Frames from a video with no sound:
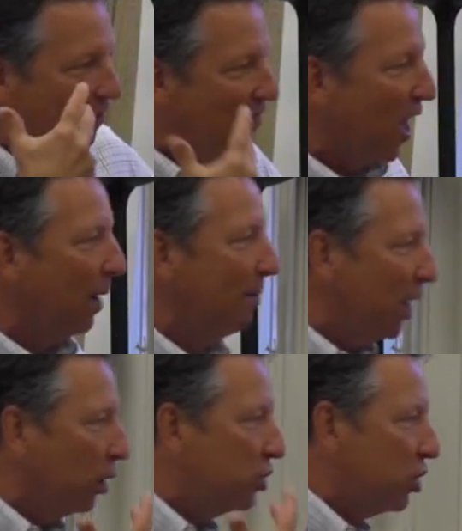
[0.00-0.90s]

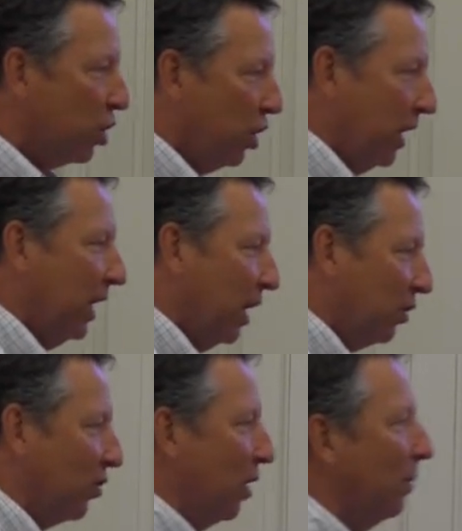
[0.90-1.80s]
developmental journey
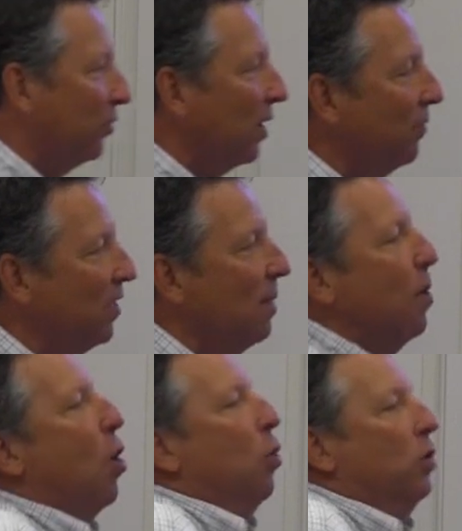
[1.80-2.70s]
in terms of
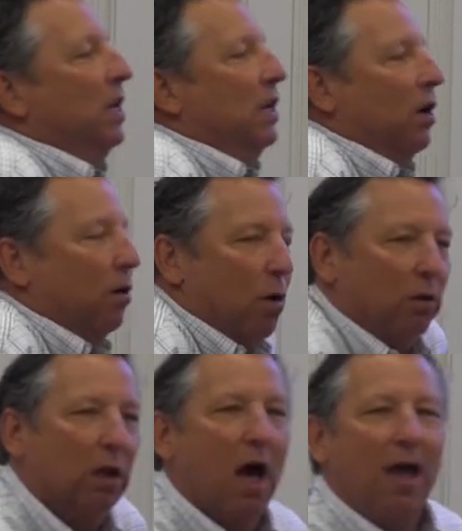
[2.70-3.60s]
them owning their
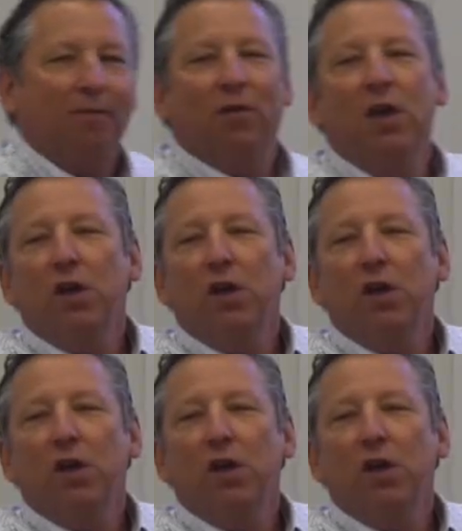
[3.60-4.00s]
own life,